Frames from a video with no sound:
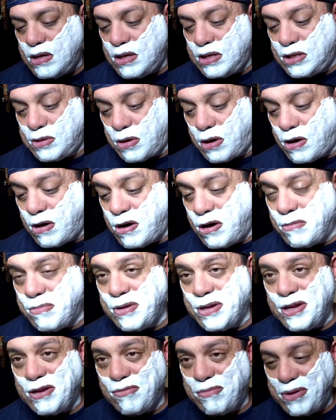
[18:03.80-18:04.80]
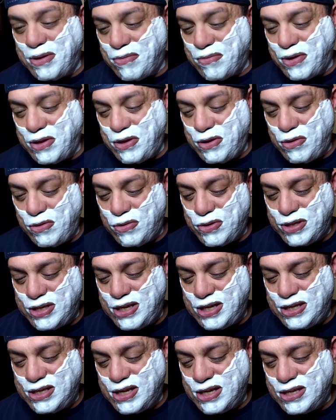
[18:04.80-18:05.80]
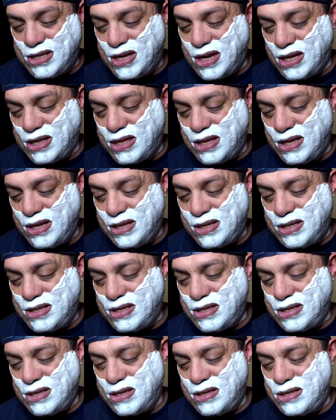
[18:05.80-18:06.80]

It's hard, believe me, when you see scents like this.